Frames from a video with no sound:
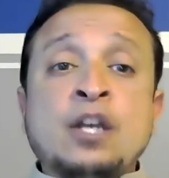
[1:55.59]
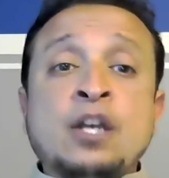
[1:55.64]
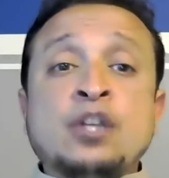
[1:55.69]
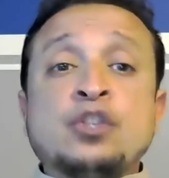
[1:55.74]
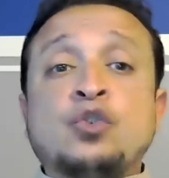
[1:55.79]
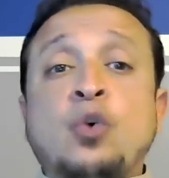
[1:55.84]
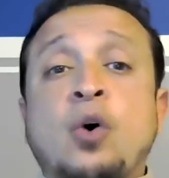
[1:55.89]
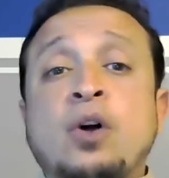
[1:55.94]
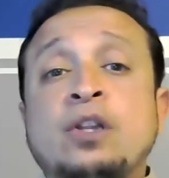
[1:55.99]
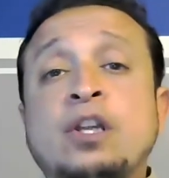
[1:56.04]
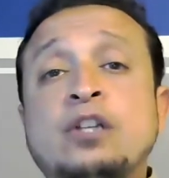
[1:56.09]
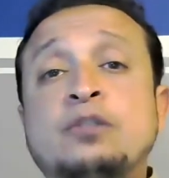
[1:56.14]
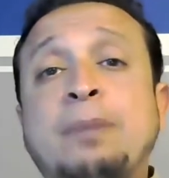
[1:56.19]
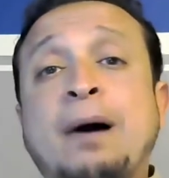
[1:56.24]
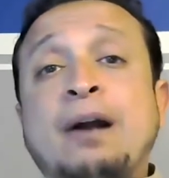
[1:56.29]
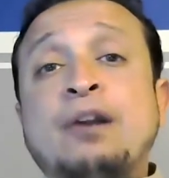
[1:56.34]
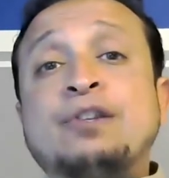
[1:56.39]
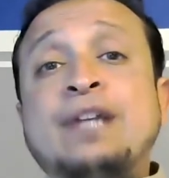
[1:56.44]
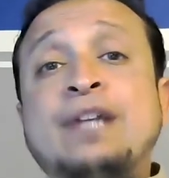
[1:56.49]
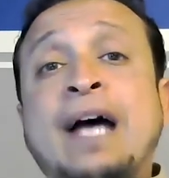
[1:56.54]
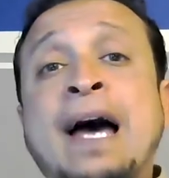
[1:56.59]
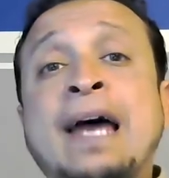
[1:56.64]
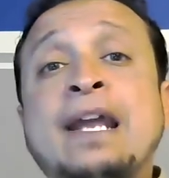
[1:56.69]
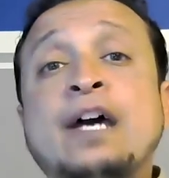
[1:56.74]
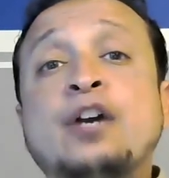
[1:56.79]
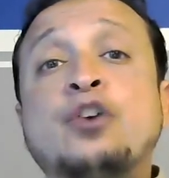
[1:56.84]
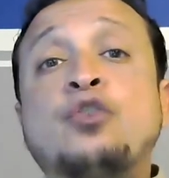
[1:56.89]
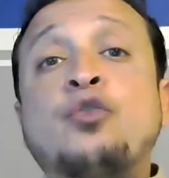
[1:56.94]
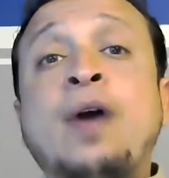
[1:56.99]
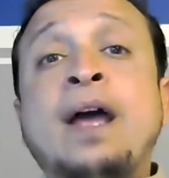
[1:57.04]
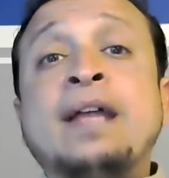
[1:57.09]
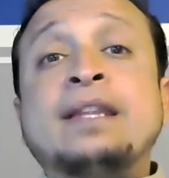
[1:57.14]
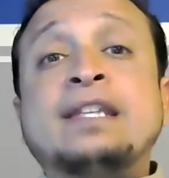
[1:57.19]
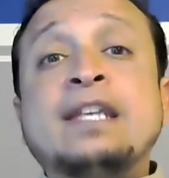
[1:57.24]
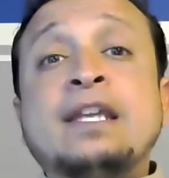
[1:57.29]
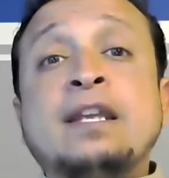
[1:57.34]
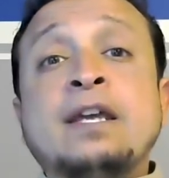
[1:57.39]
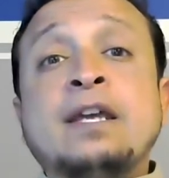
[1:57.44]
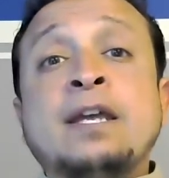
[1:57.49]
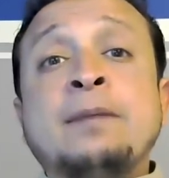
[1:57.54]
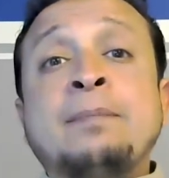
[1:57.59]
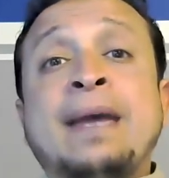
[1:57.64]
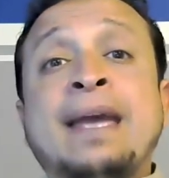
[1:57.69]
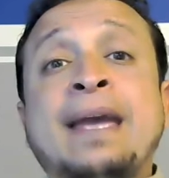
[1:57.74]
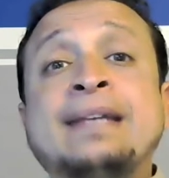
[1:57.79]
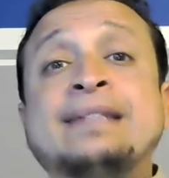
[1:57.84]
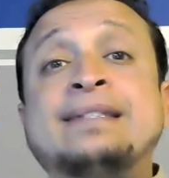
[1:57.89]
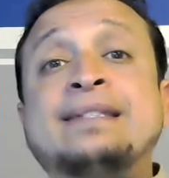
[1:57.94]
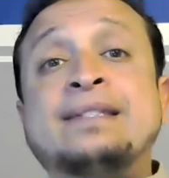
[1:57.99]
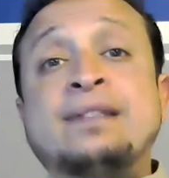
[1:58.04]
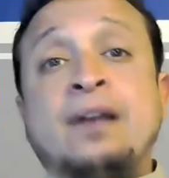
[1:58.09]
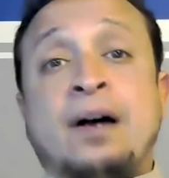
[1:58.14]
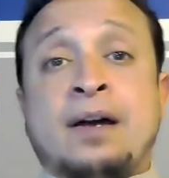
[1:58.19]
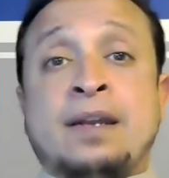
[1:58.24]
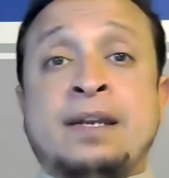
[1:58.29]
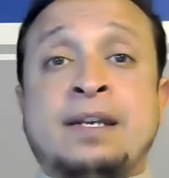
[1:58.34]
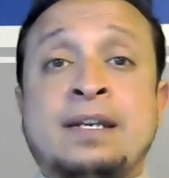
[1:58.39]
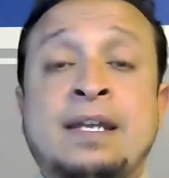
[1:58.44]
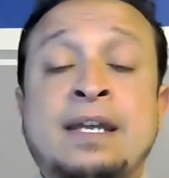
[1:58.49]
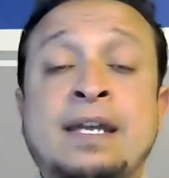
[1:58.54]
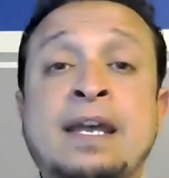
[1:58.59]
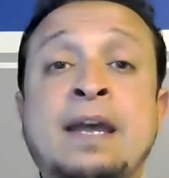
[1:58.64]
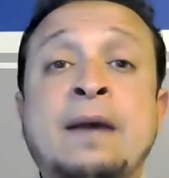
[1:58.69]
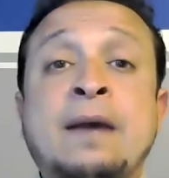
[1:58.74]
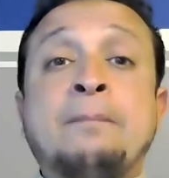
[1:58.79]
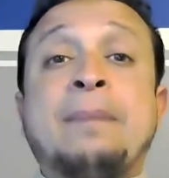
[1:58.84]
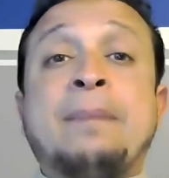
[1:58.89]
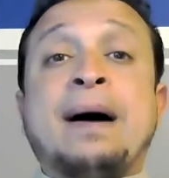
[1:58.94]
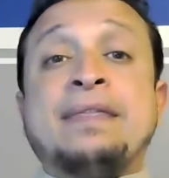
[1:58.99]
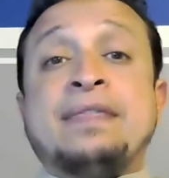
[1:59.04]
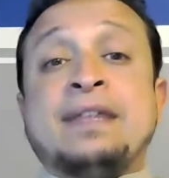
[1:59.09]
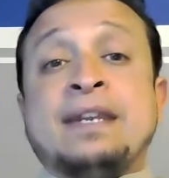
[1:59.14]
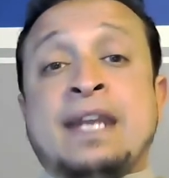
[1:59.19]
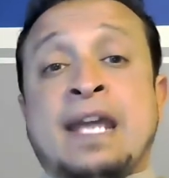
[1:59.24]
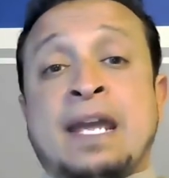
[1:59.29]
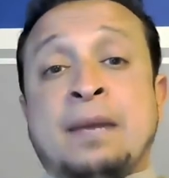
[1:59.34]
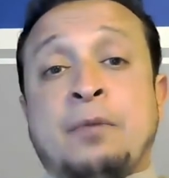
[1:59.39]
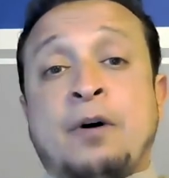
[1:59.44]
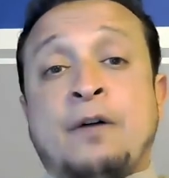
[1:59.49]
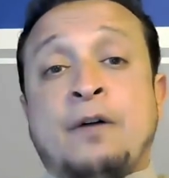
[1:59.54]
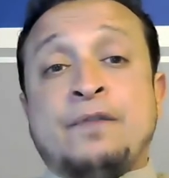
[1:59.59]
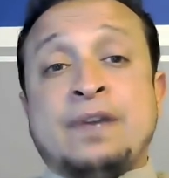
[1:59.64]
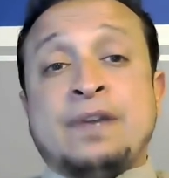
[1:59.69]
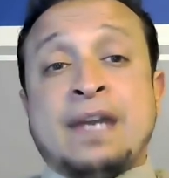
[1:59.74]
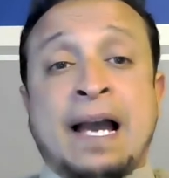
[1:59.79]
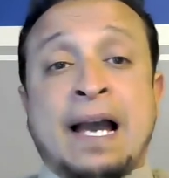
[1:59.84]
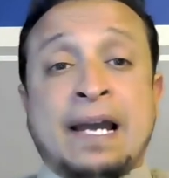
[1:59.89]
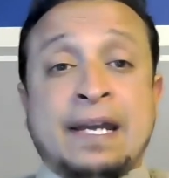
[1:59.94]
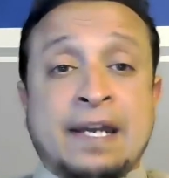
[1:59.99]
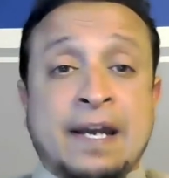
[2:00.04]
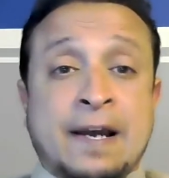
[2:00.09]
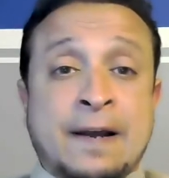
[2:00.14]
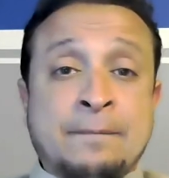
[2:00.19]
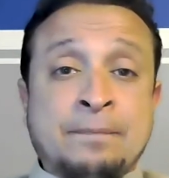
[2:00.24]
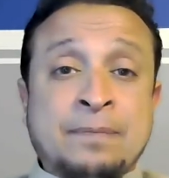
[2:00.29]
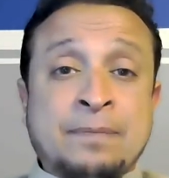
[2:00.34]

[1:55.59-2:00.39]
So Allah subhanahu wa ta'ala granted him a son by the name of Yahya.